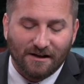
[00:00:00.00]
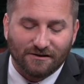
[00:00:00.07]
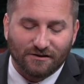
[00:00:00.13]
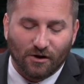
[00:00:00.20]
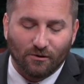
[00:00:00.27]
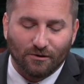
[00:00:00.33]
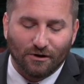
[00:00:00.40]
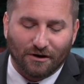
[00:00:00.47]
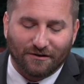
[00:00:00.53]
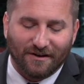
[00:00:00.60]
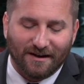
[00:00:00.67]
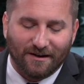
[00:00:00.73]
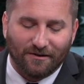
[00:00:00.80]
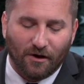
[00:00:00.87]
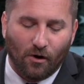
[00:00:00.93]
So look,
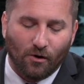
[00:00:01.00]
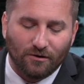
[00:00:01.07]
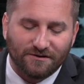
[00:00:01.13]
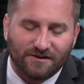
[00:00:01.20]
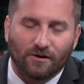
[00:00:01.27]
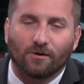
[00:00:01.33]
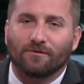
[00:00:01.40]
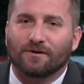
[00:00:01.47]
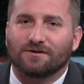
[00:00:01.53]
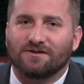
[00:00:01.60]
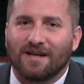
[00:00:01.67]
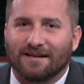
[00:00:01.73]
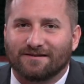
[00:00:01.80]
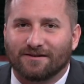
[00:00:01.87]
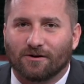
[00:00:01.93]
the, the whole zero versus
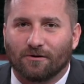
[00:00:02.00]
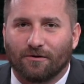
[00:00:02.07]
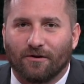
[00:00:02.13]
net zero